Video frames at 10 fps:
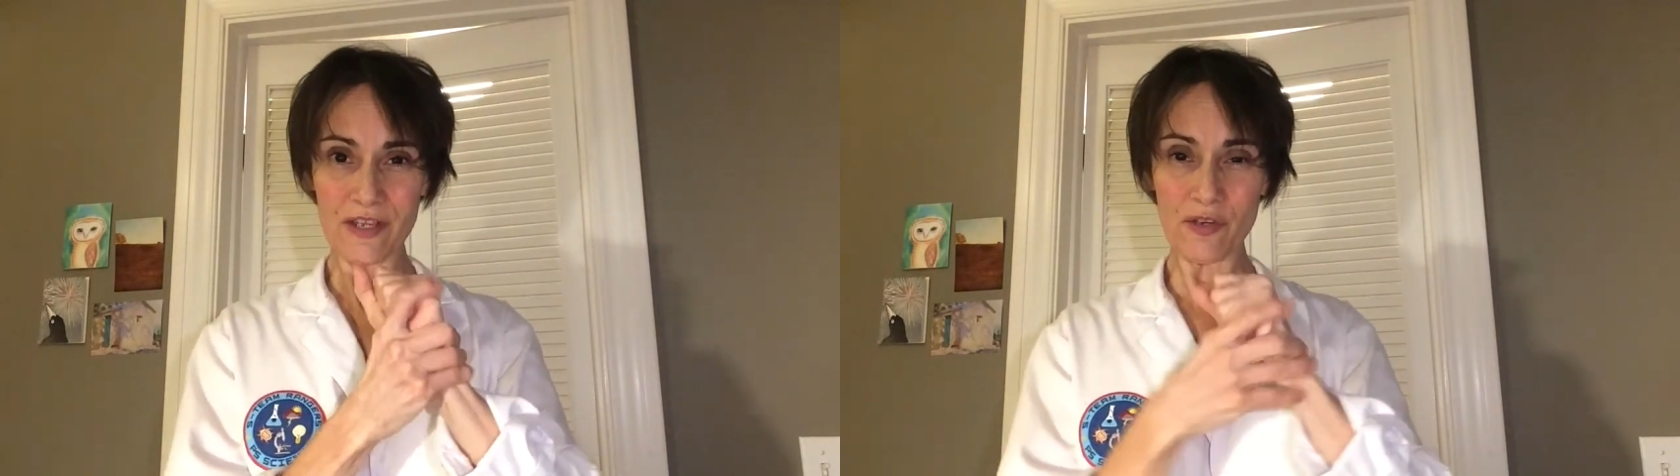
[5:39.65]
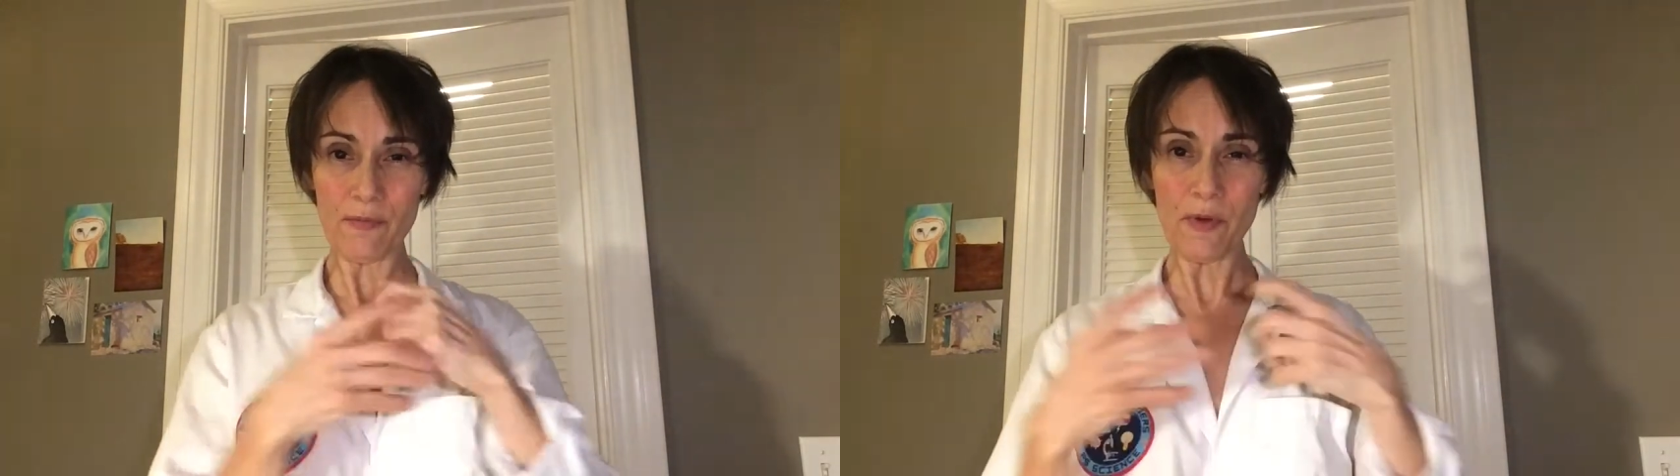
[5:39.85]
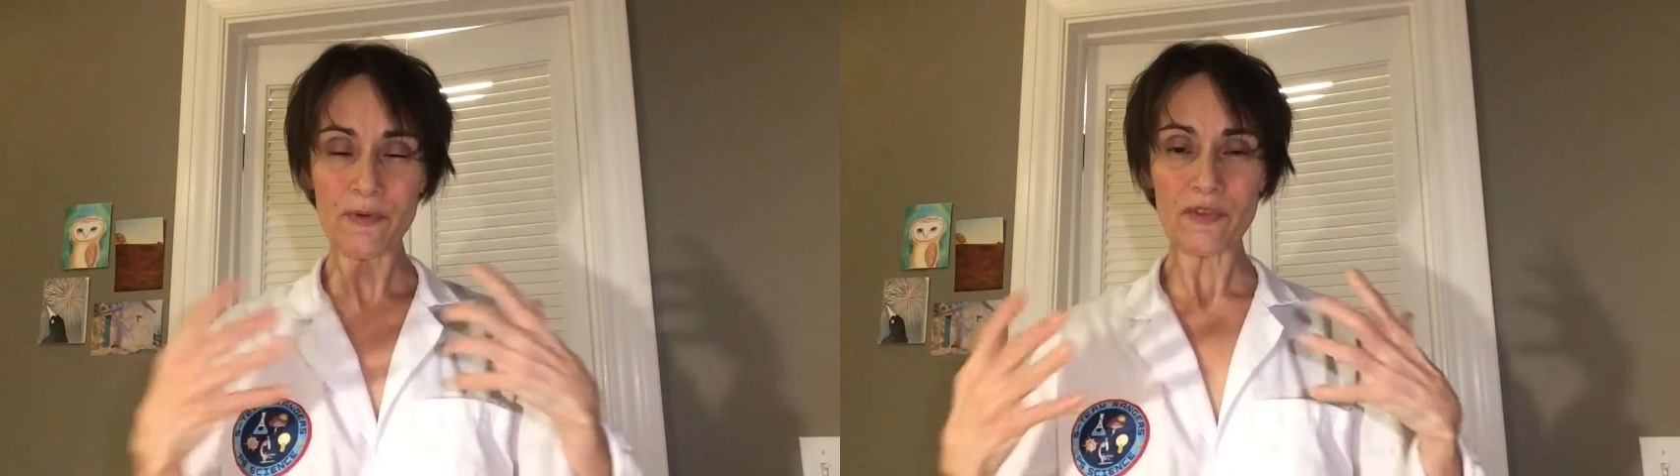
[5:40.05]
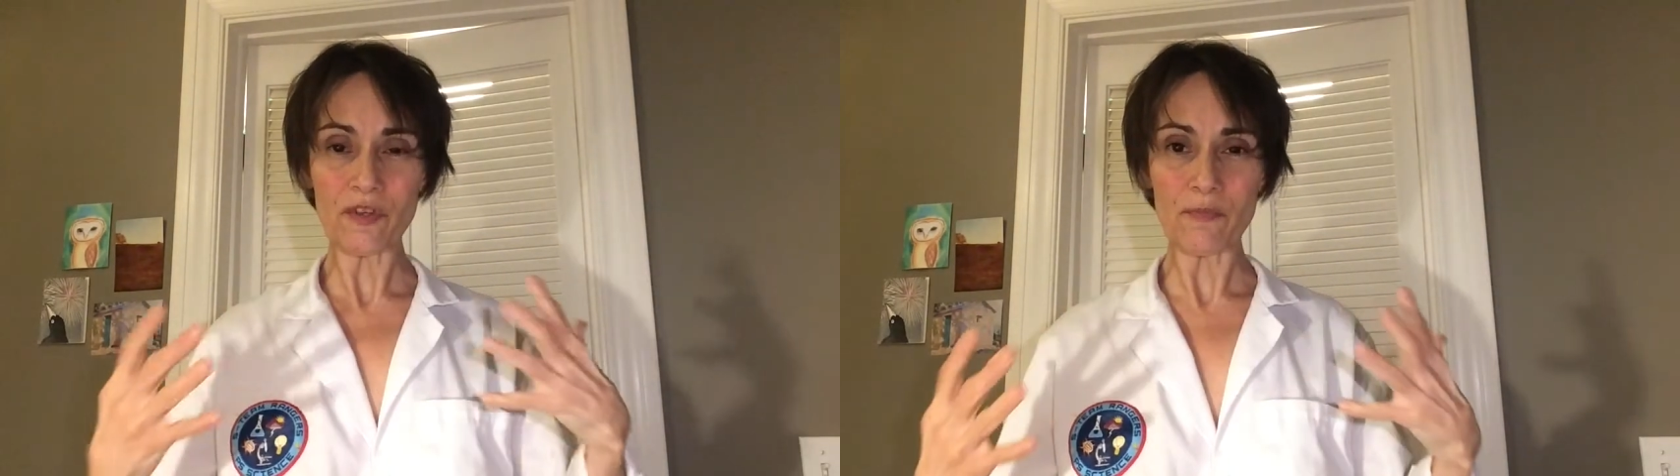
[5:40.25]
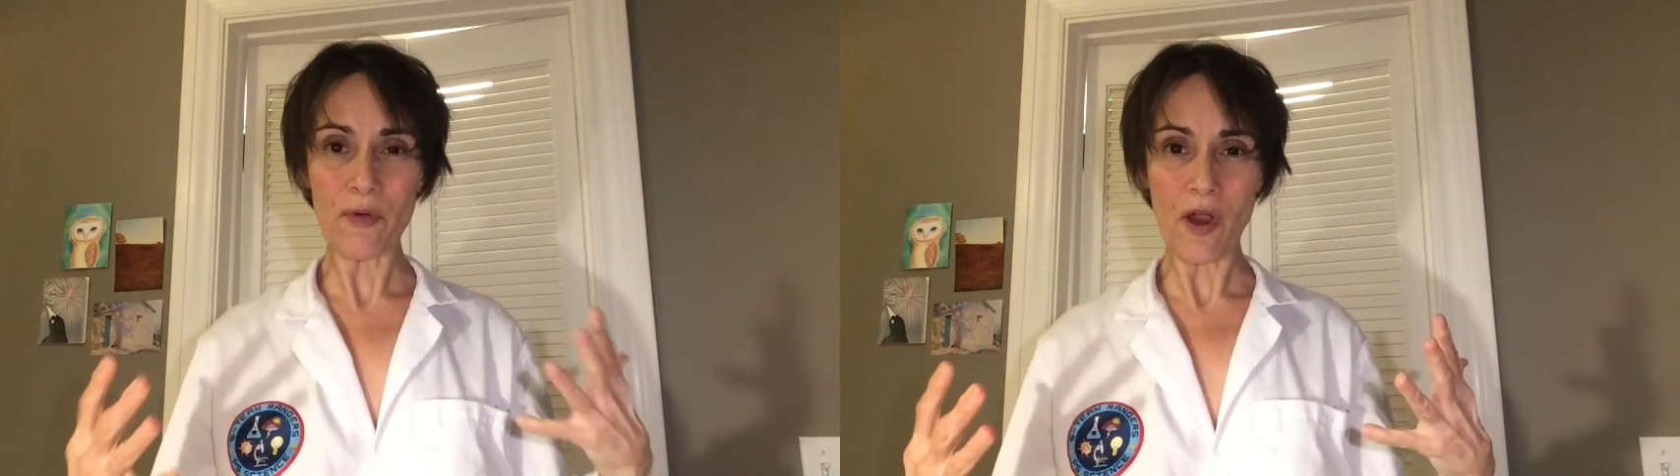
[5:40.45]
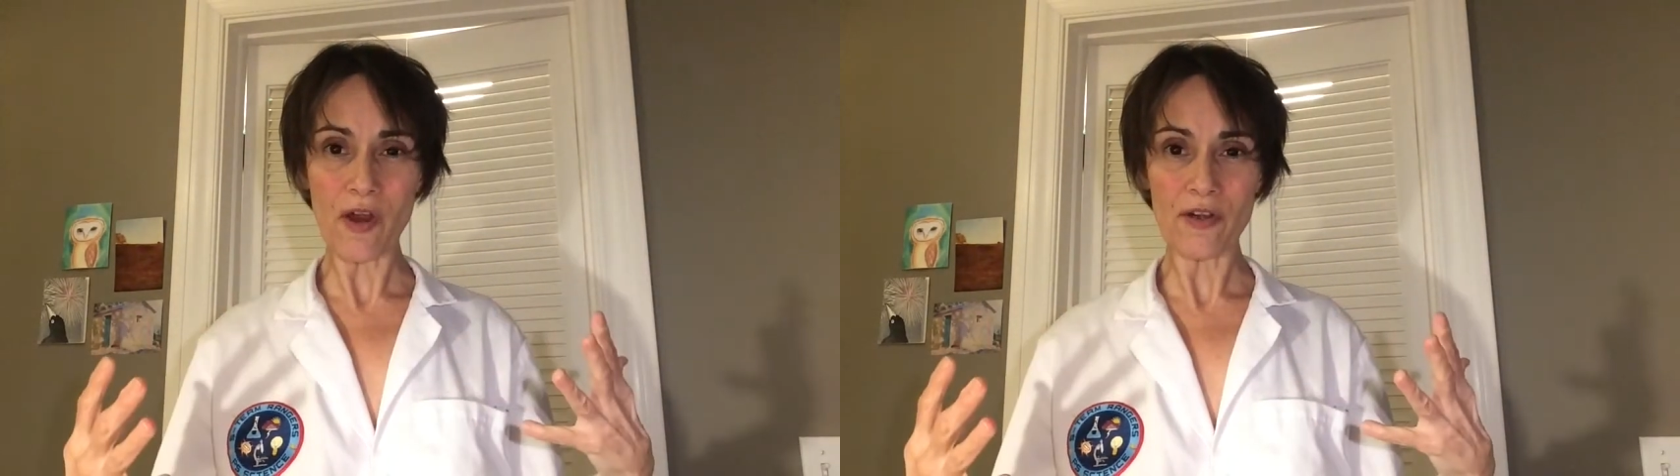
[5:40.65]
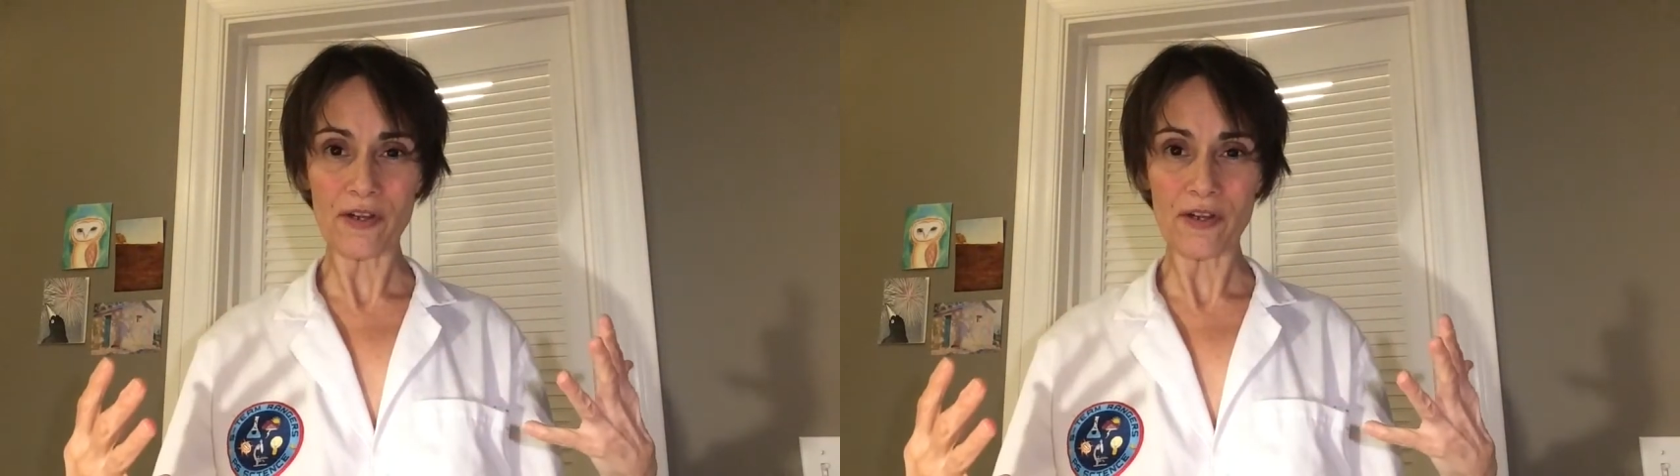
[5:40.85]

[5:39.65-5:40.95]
Your bones are part